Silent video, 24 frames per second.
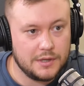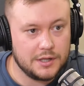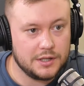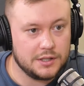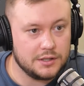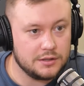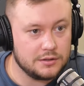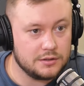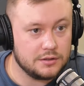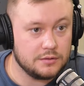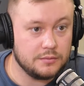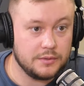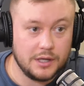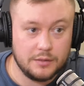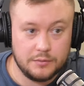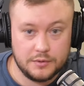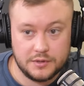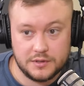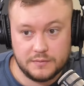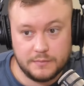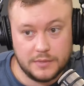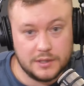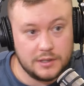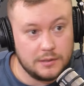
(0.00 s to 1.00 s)
money to be
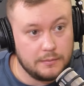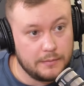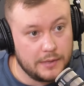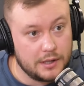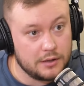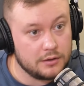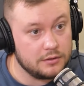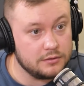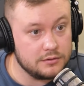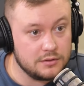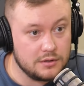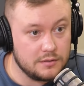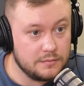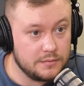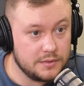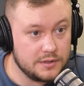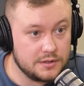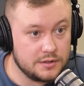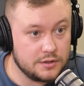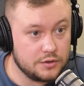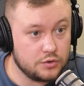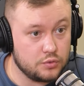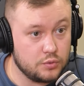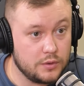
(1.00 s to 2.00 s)
able to spend it back onto the
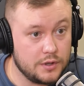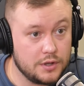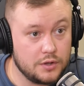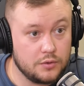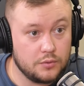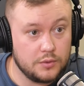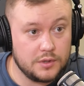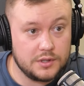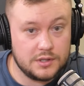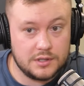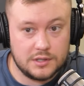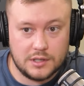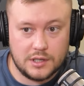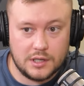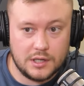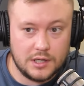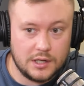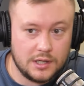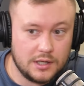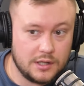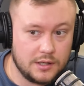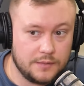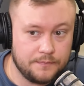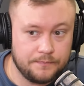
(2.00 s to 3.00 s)
business, whether it's
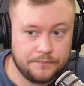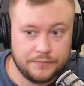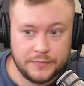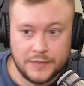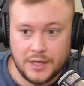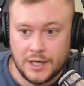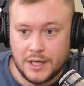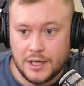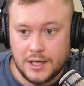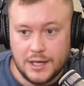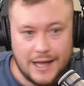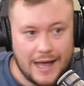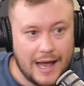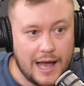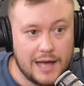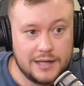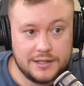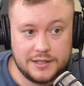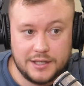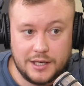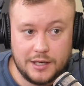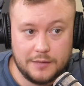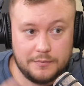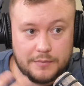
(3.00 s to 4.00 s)
uh,
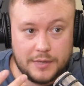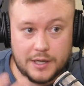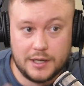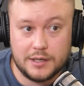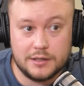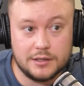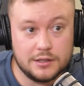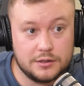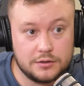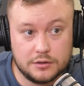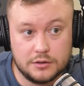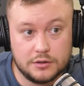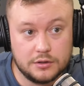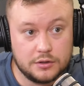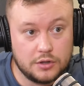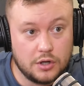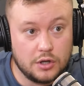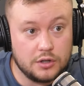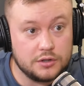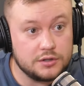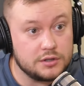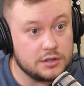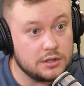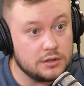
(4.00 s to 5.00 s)
ad campaign that's going to
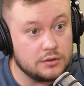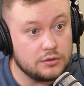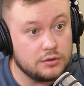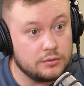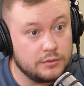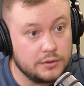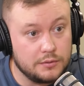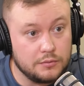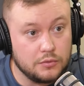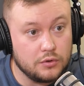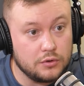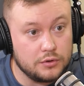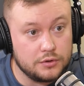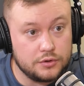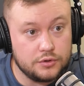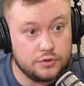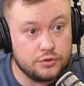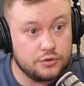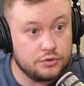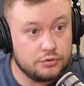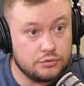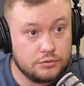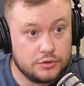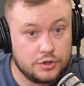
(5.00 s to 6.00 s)
cost a little bit more than
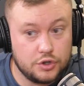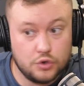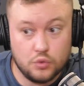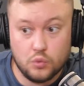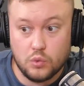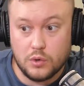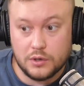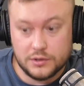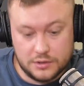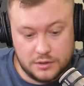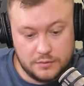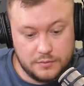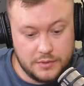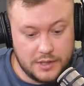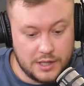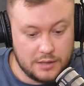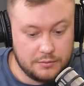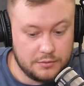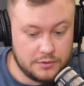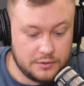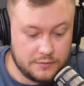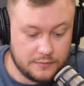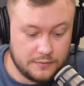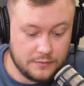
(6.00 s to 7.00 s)
usual, and you want to be
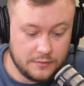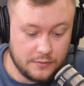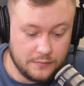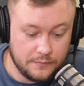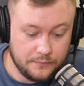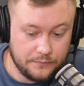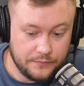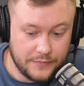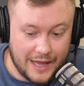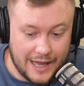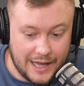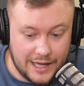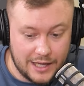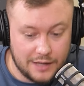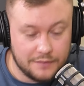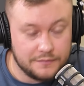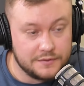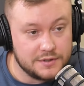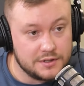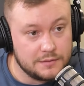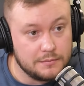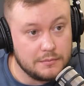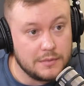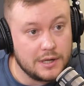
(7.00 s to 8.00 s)
able to
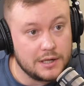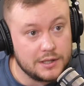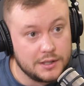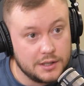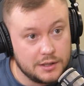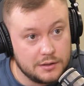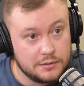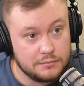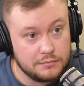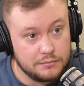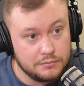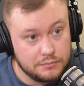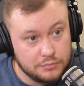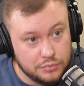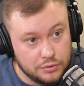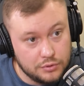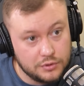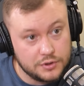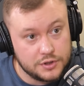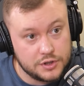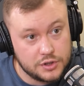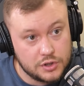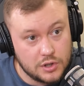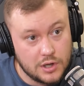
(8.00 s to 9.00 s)
have some money
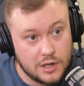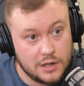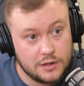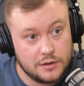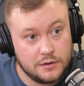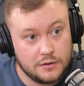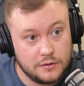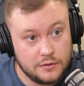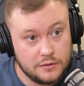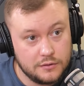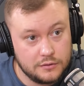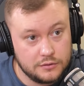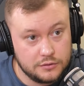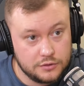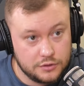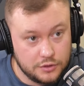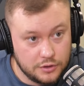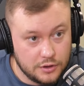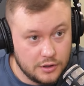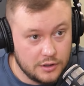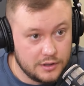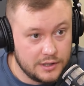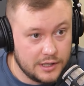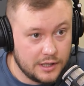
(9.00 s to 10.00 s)
put aside mm.
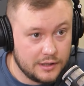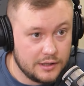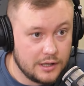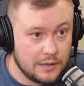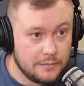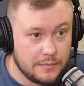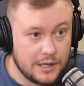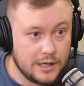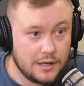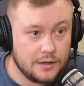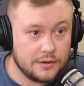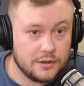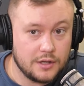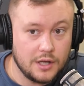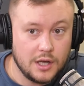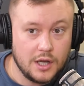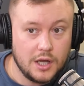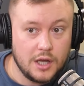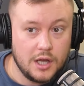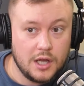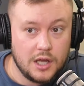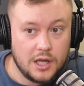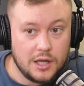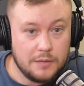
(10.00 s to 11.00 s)
to go down that path.
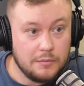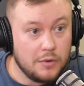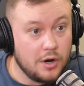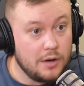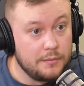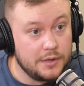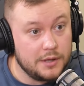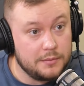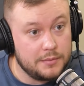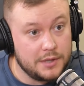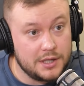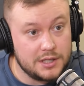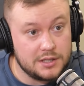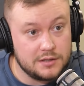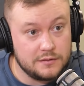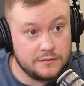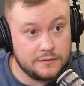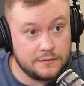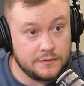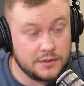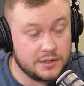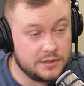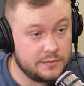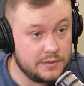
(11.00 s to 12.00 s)
It might be a piece
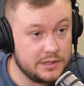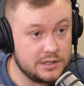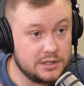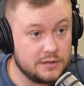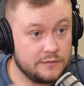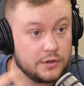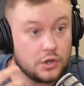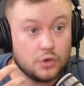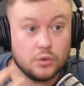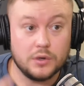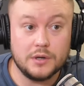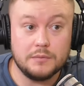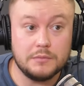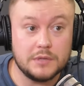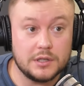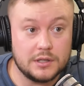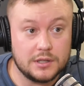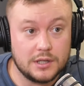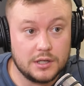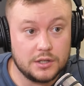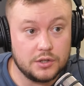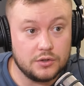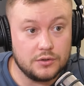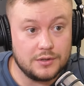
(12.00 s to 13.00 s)
of expensive
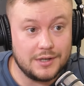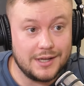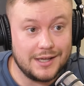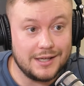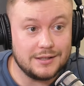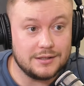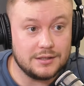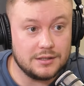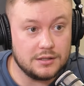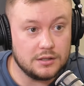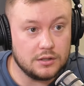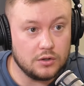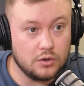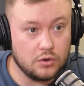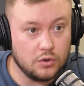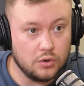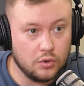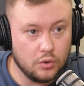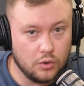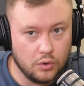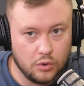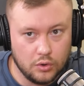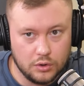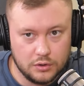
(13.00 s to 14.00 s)
equipment that you need to
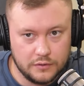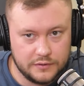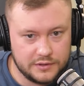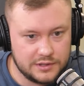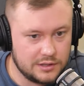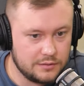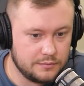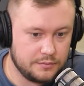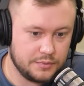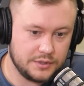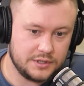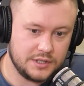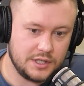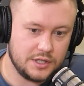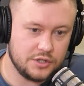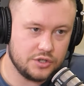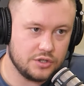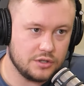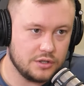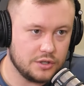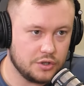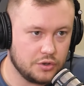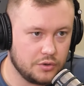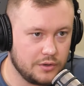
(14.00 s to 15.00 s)
all of a sudden
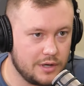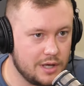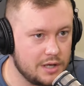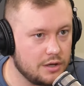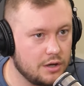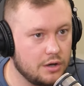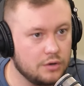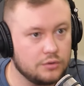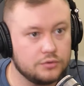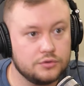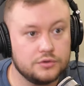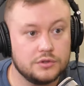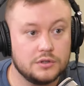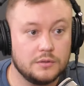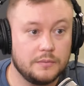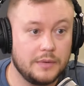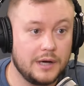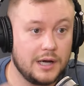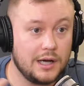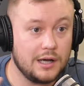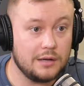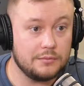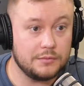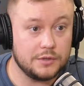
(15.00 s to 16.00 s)
potentially create a whole new
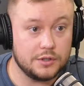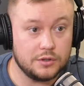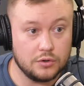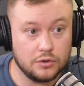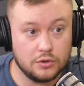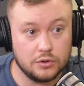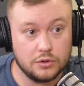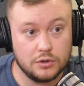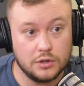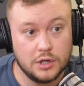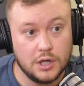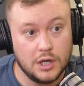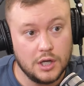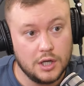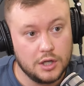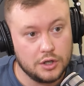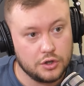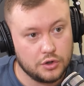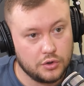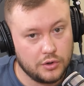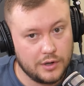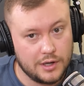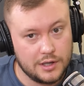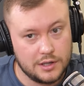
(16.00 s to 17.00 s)
department or
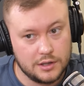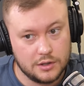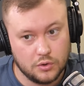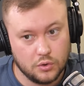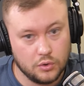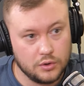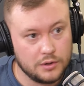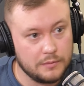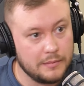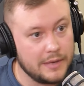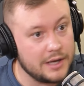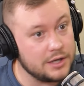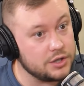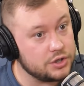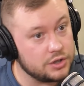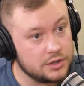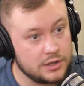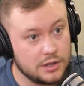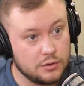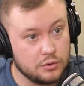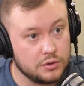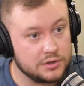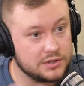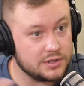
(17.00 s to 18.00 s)
create an
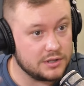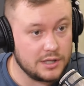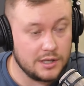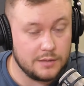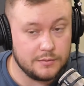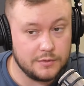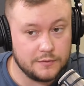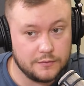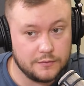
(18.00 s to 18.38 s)
automation that wasn't there